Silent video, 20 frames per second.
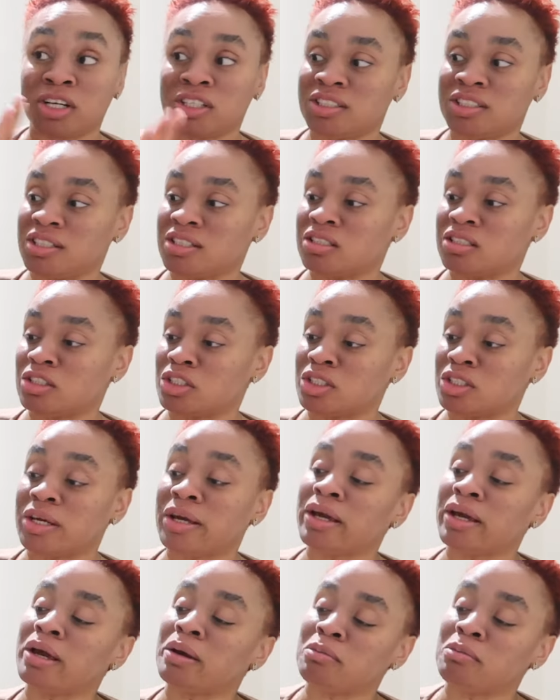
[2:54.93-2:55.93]
best is the
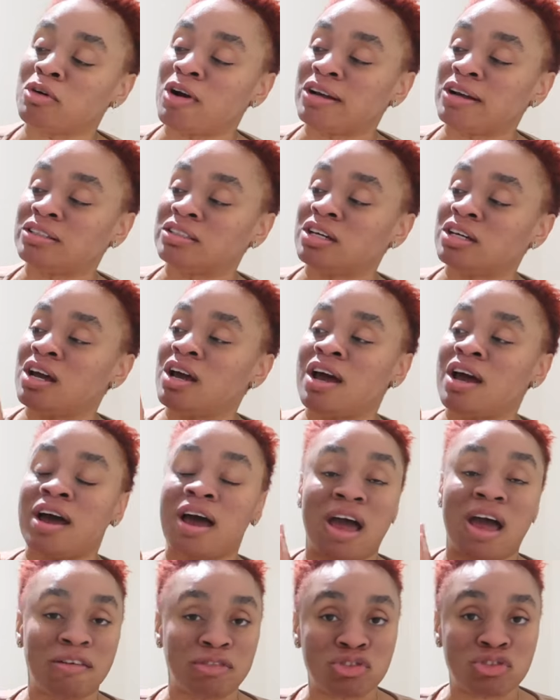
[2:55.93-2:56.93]
skincare brand.
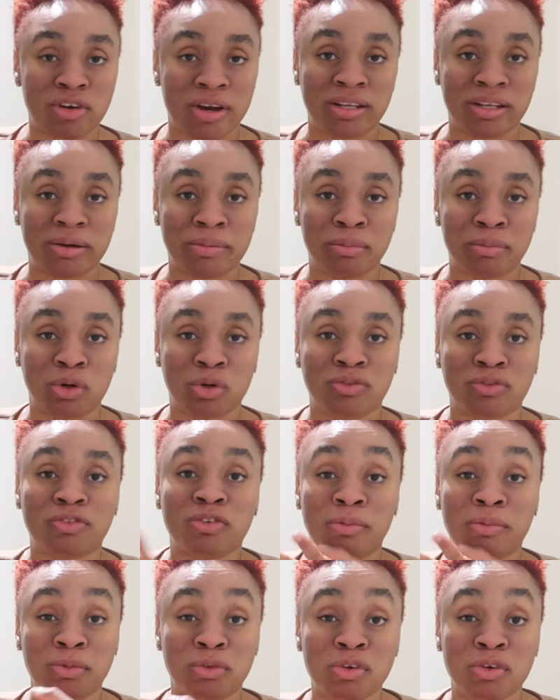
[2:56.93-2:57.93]
I haven't tried them but
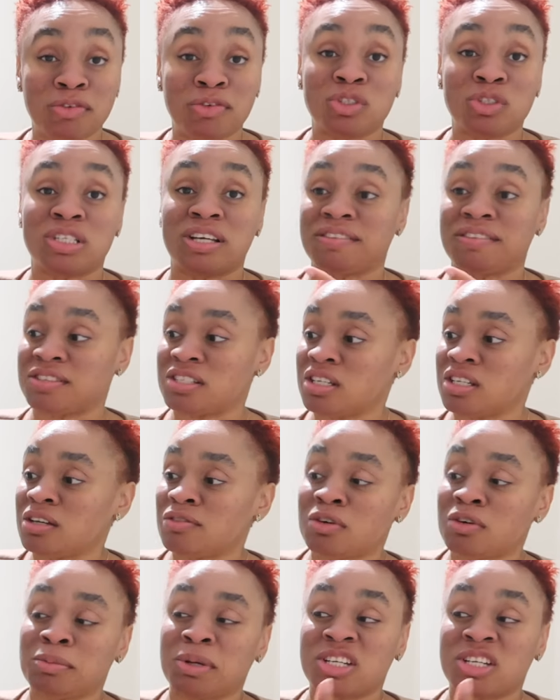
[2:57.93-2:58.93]
from the reviews I've seen
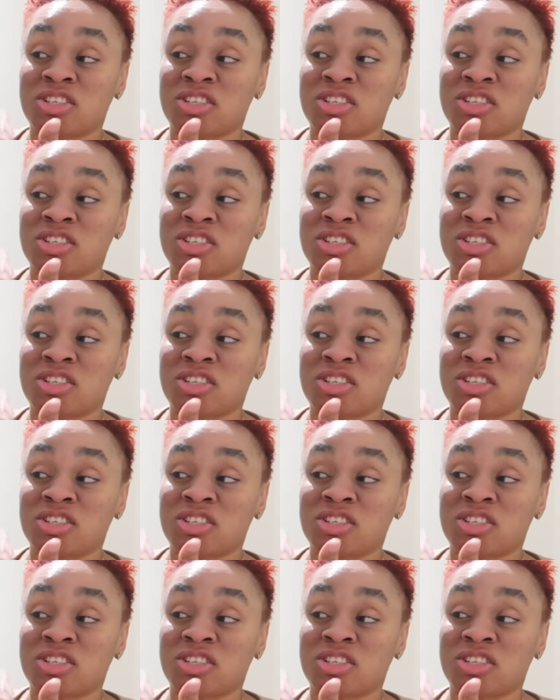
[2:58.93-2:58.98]
from their